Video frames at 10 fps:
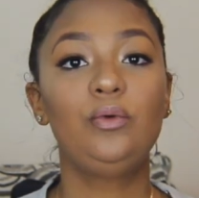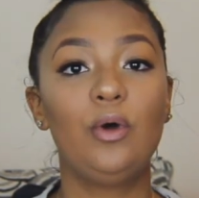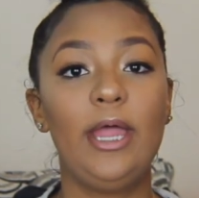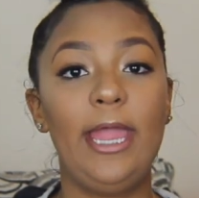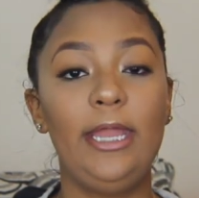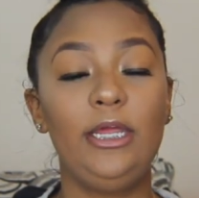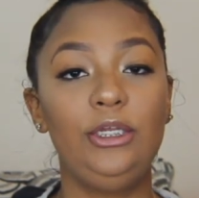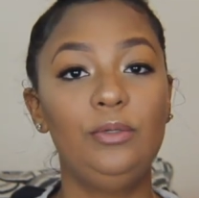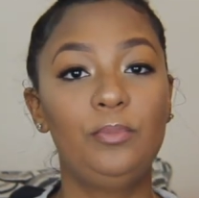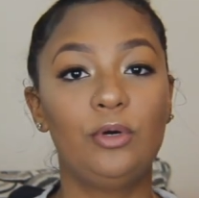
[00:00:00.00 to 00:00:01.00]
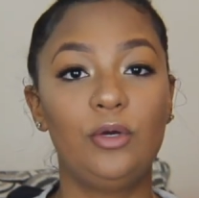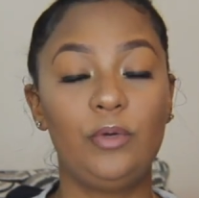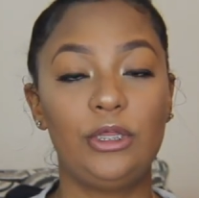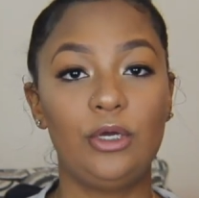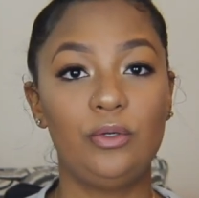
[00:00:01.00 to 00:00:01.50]
go ahead and you board
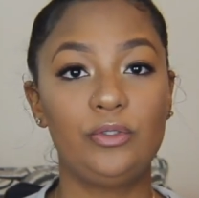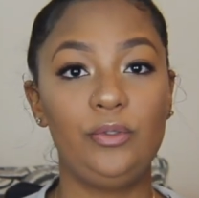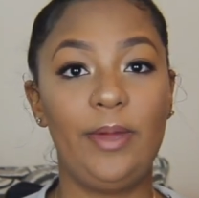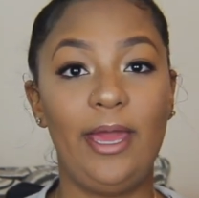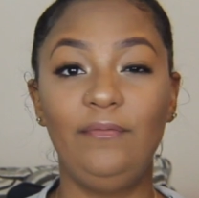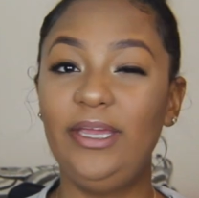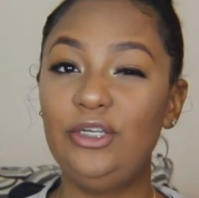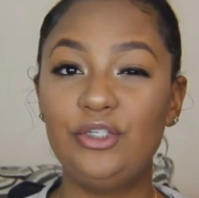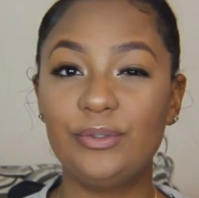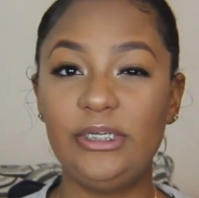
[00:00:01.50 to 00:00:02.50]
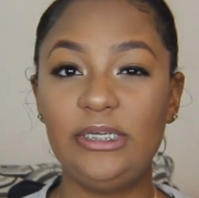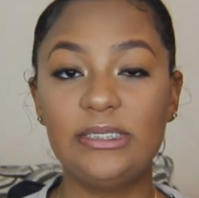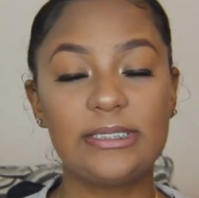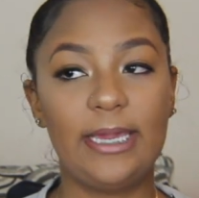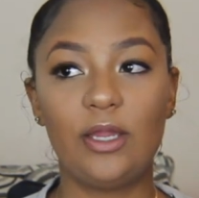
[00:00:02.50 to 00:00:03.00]
with those who have
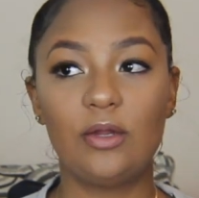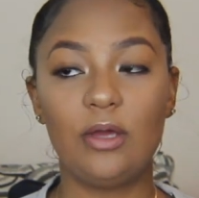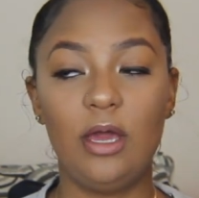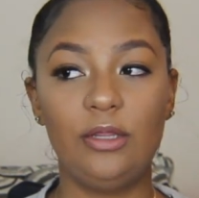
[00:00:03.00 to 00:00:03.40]
injuries, like